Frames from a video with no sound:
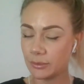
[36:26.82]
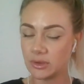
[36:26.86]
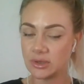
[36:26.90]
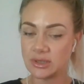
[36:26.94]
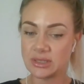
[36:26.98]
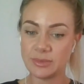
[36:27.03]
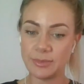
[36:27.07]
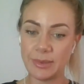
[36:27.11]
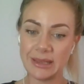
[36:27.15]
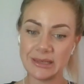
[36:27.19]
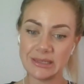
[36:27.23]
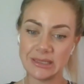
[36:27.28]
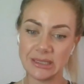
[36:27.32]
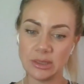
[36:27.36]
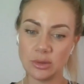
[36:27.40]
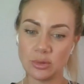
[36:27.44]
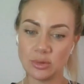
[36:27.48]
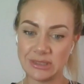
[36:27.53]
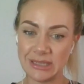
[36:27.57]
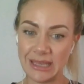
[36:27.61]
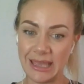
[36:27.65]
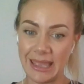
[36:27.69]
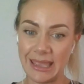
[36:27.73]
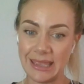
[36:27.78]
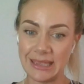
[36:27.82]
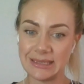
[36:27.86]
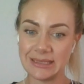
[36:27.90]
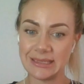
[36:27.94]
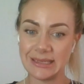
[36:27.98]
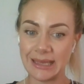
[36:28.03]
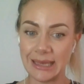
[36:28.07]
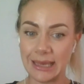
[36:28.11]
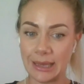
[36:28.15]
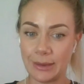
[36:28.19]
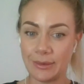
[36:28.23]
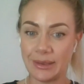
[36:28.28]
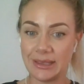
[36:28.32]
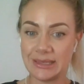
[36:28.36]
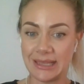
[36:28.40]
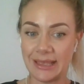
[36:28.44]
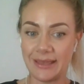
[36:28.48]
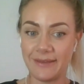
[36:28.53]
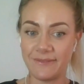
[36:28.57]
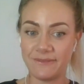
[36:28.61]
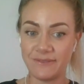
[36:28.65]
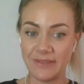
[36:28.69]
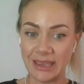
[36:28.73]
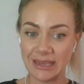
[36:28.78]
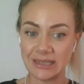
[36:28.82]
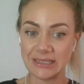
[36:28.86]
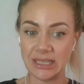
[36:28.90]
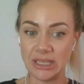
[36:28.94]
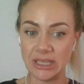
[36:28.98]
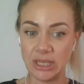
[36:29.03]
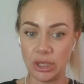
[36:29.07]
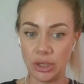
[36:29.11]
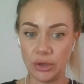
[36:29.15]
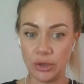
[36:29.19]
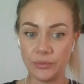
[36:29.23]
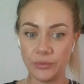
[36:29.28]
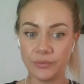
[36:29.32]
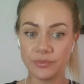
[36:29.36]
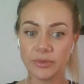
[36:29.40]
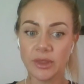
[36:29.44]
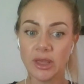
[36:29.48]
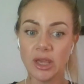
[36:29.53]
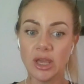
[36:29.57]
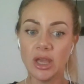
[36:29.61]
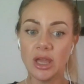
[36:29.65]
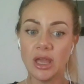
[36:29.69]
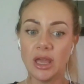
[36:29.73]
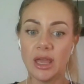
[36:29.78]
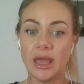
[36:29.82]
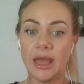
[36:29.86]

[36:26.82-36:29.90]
how are you spending your days, and how is it affecting you?